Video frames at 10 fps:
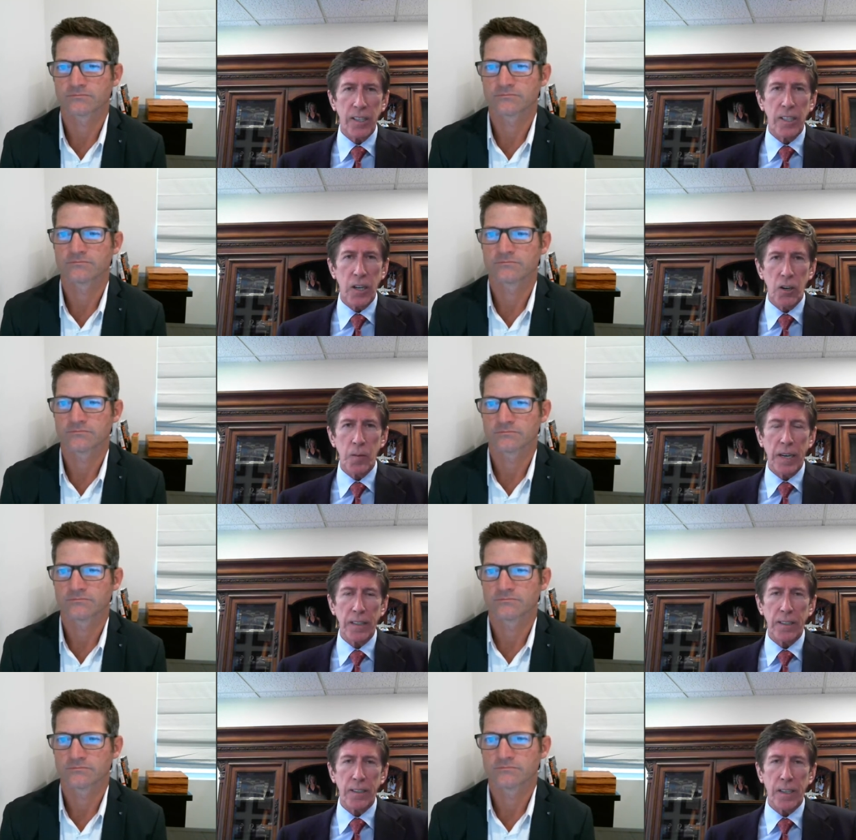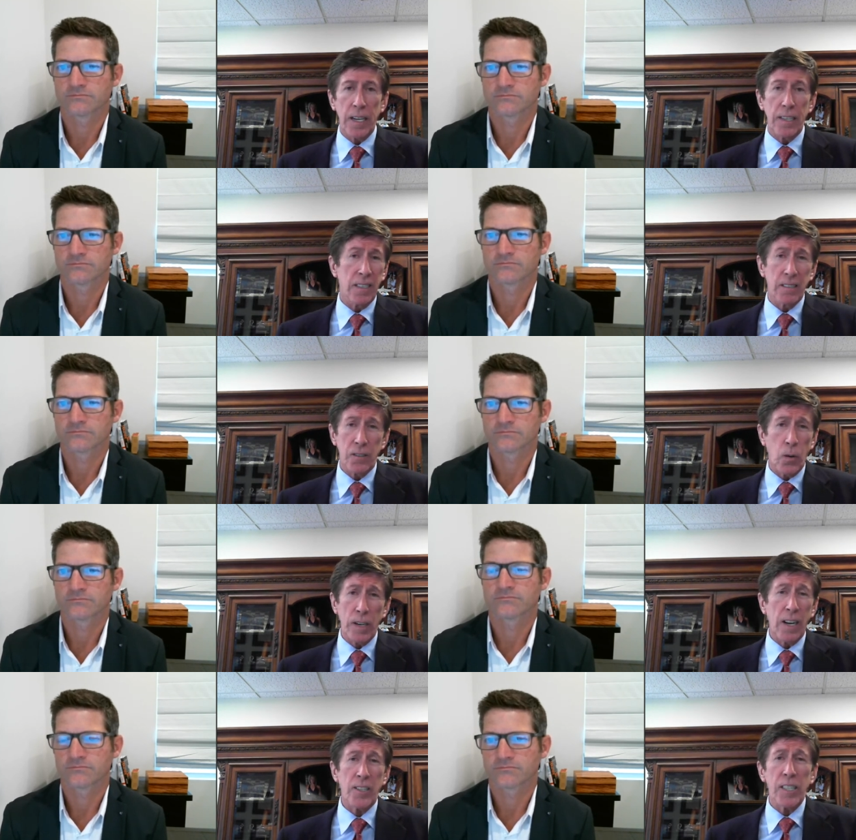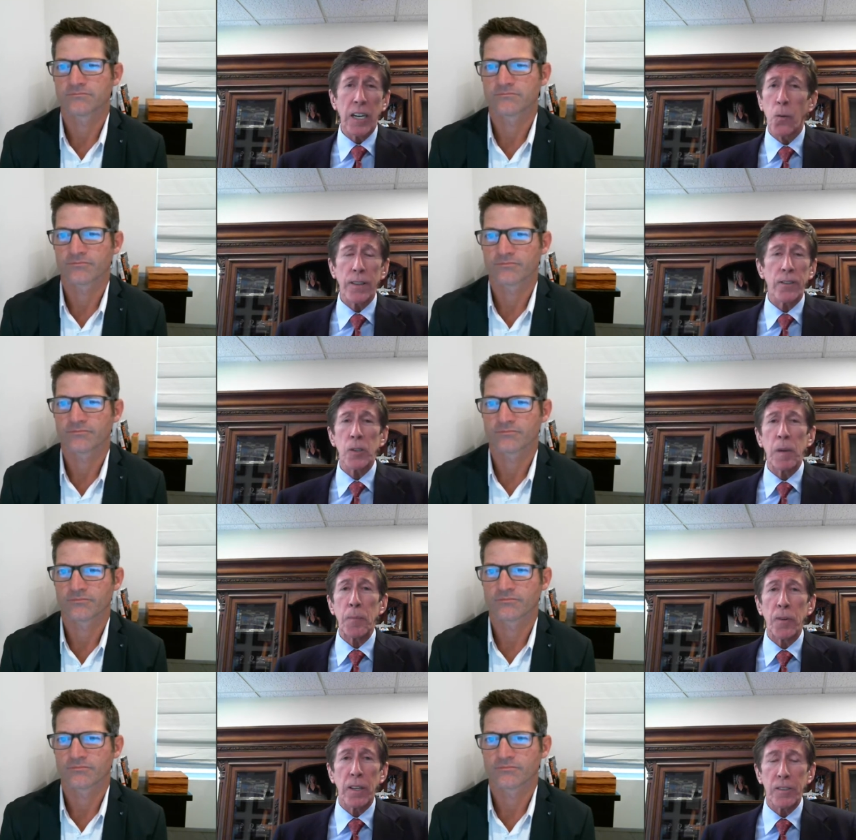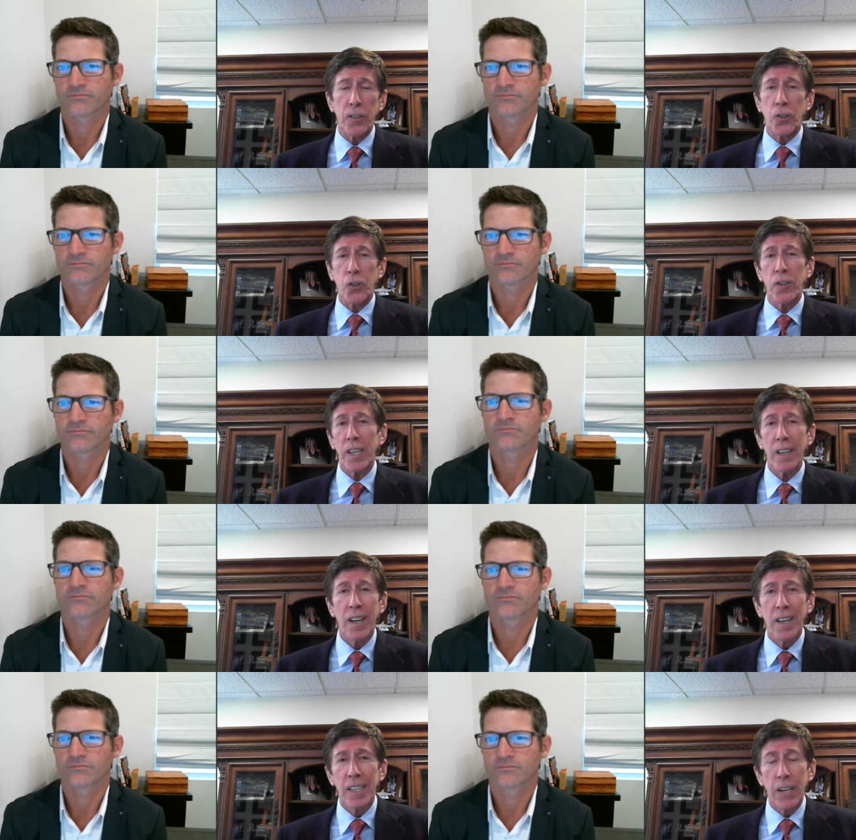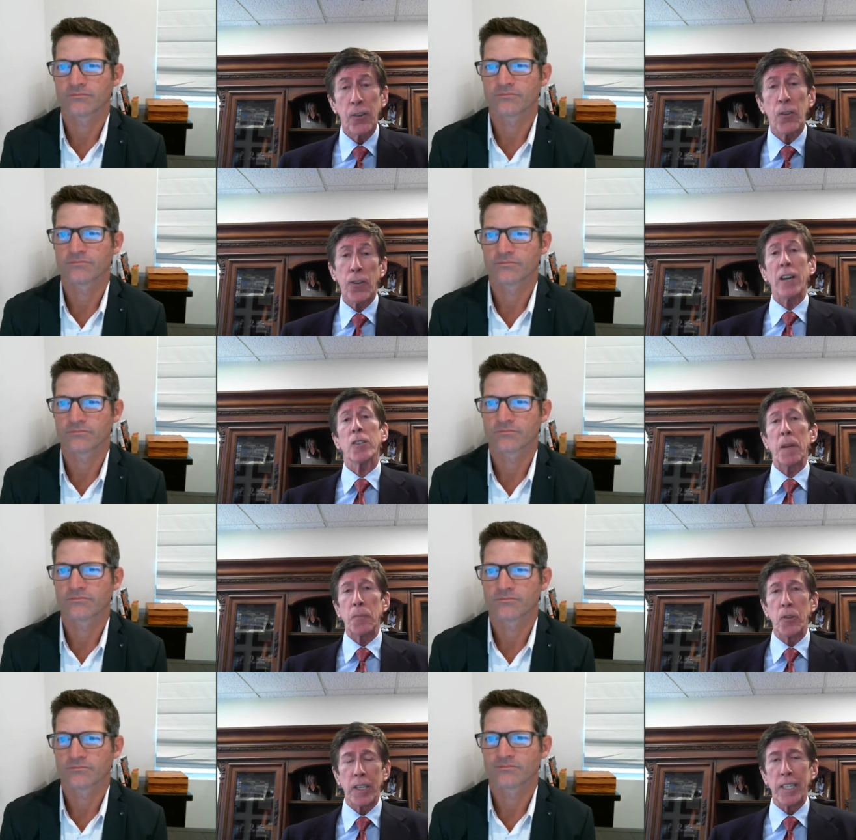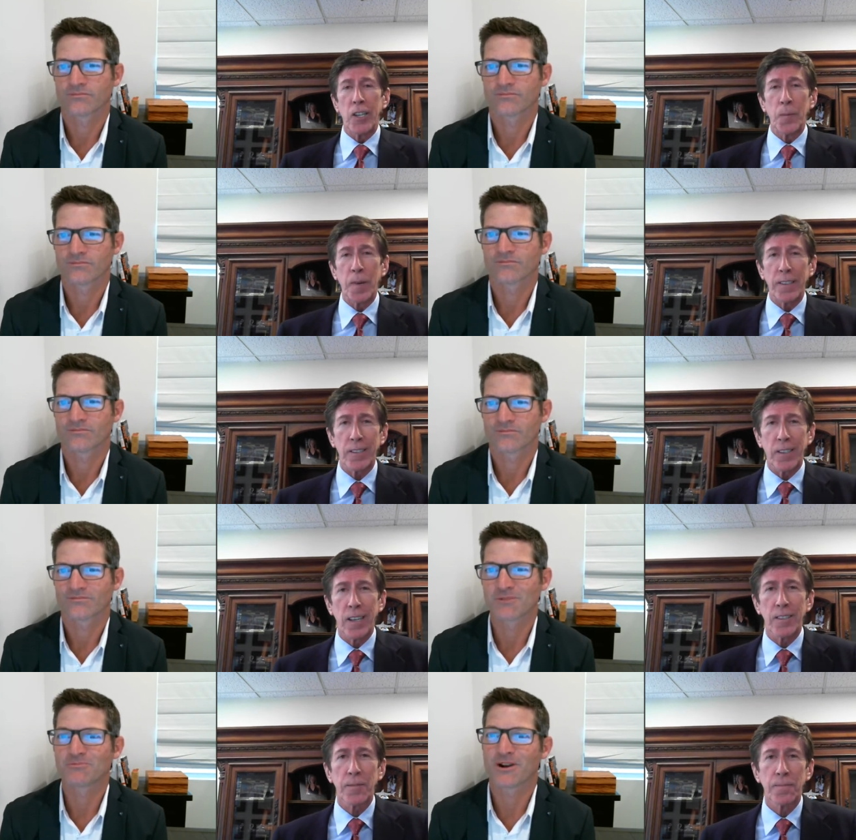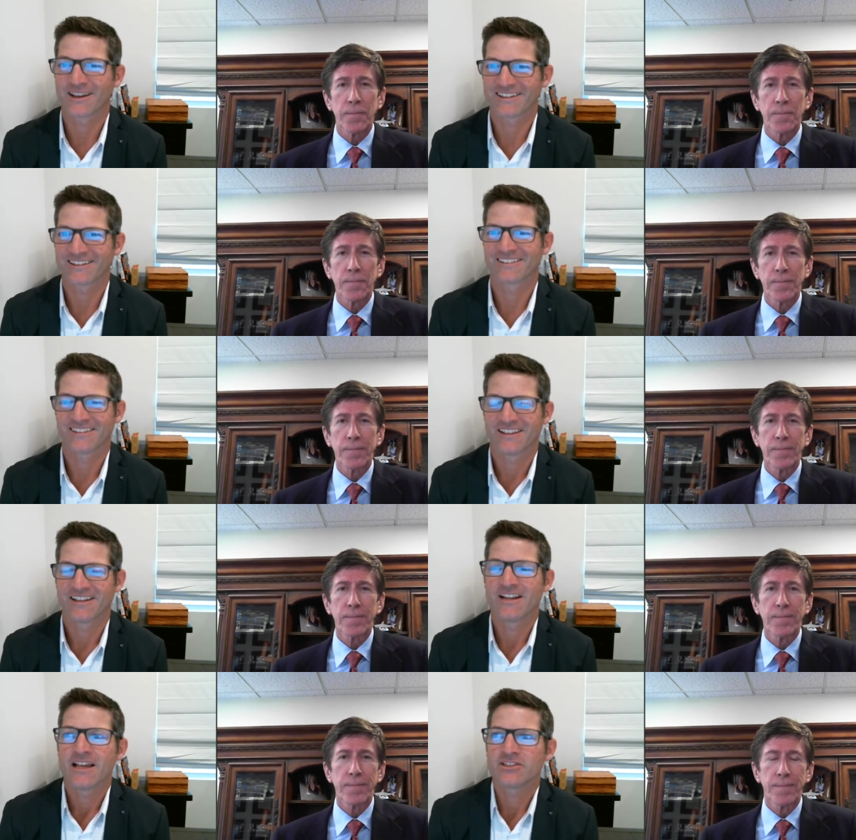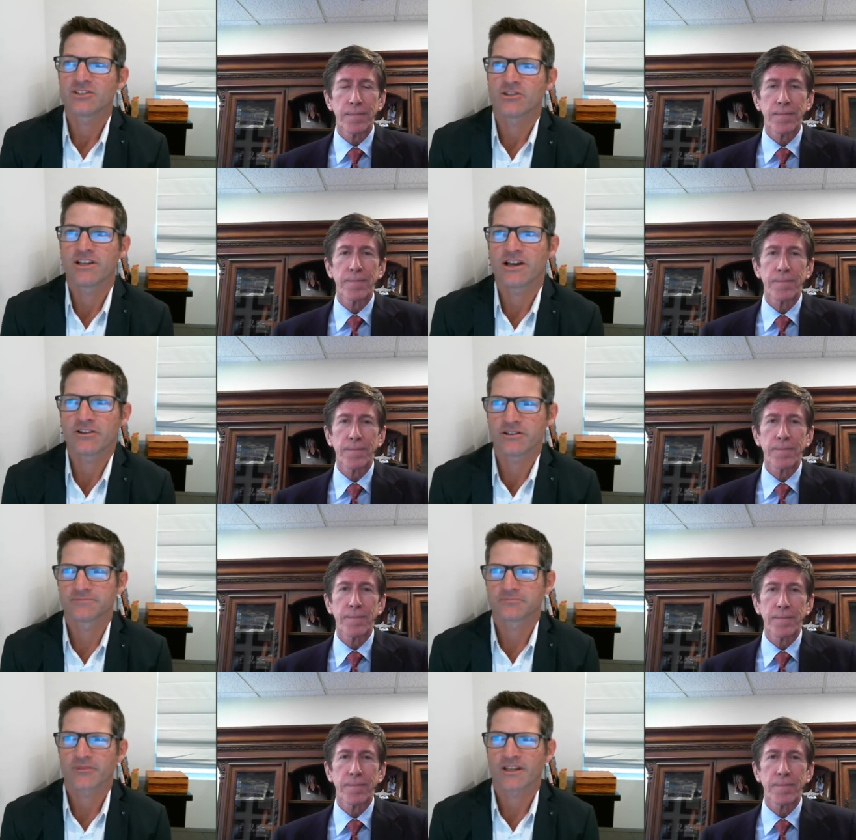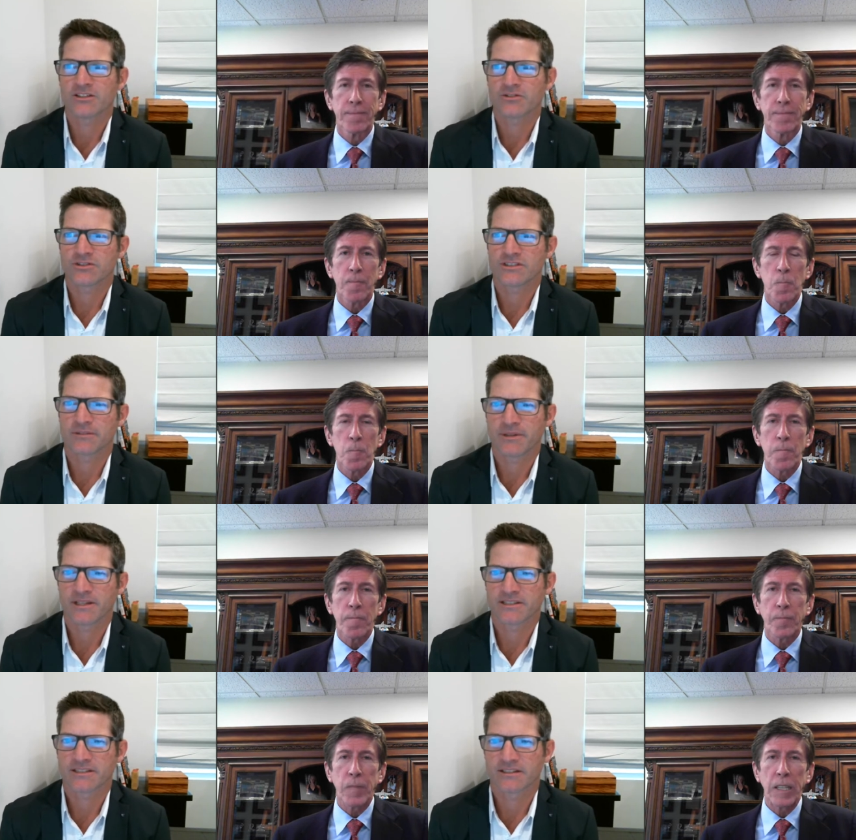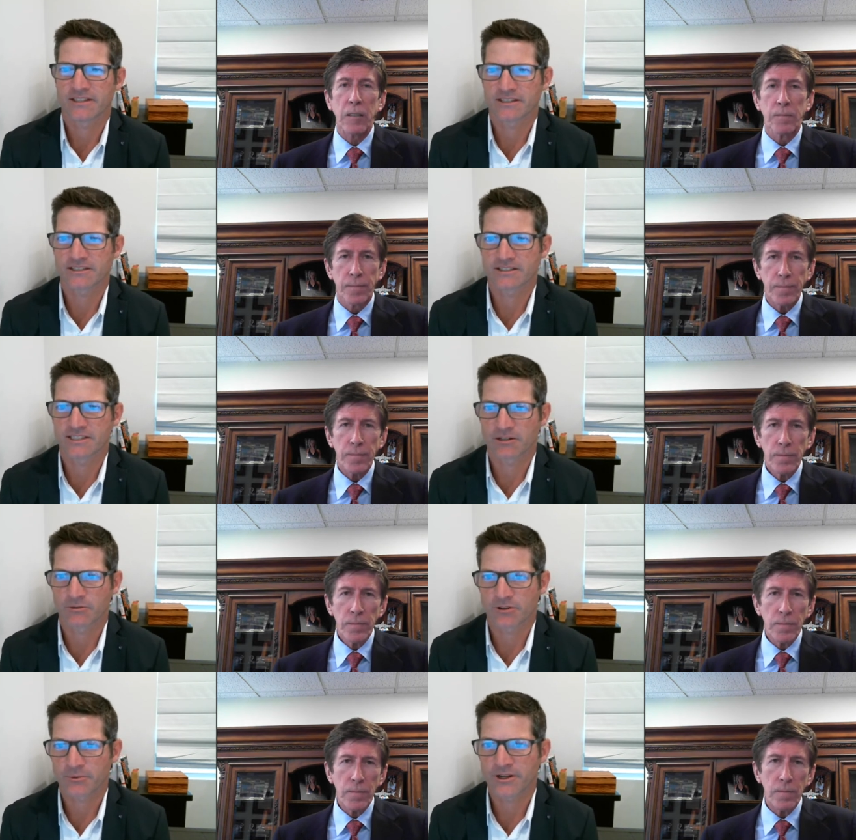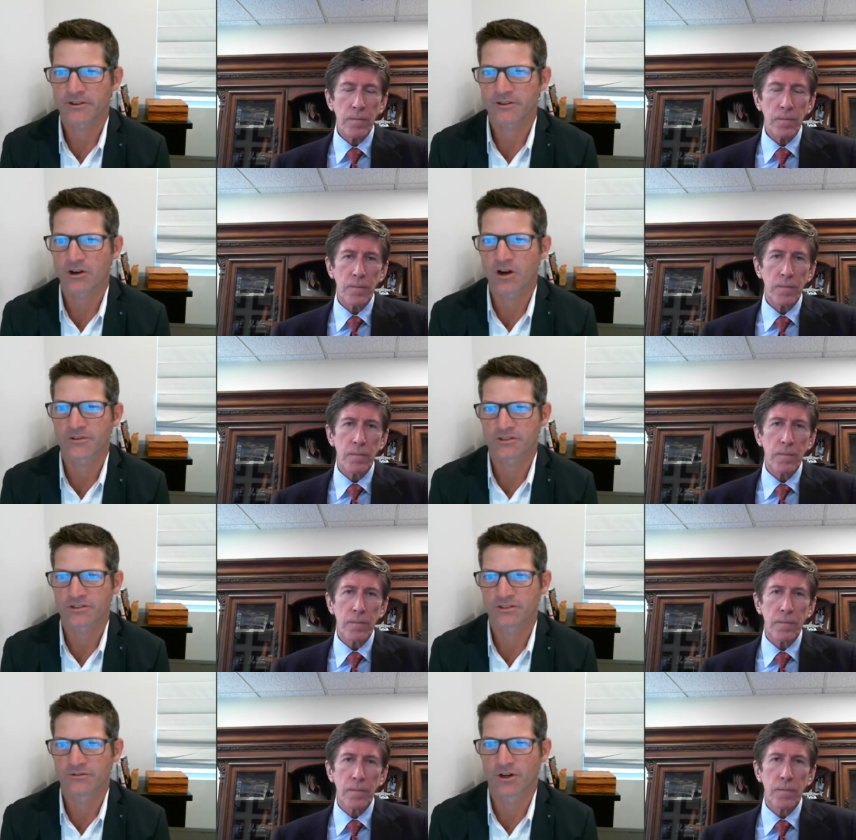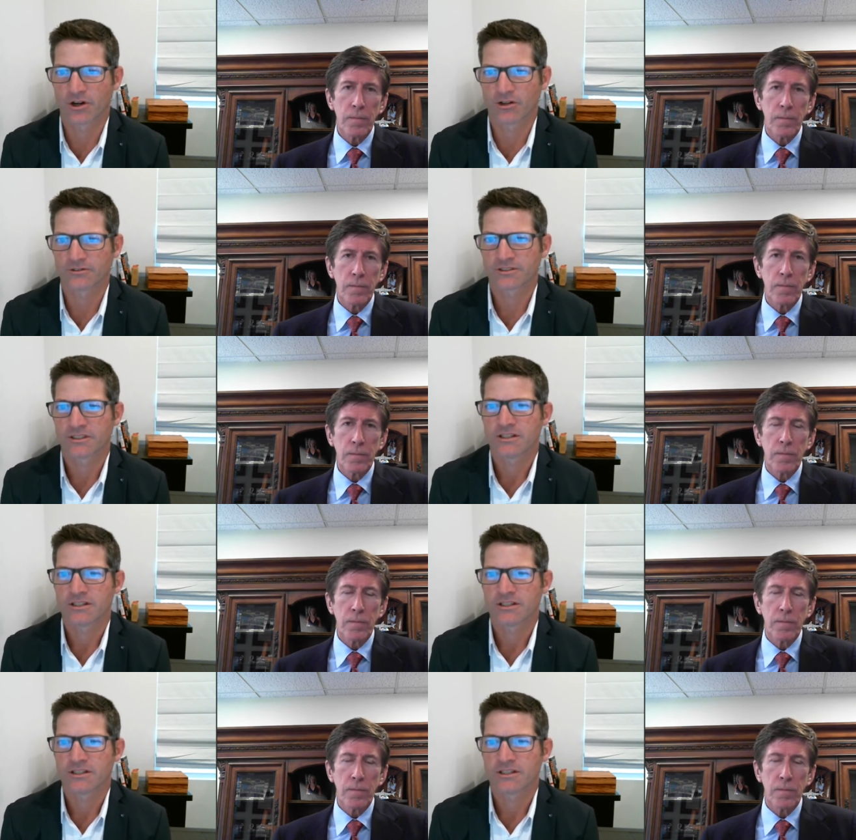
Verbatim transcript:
Speaker 1: know about this case. And quite honestly, you don't want those people on your jury if you found people who didn't know about this case.
Speaker 2: Right. So the other interesting piece in this is there were three other officers involved.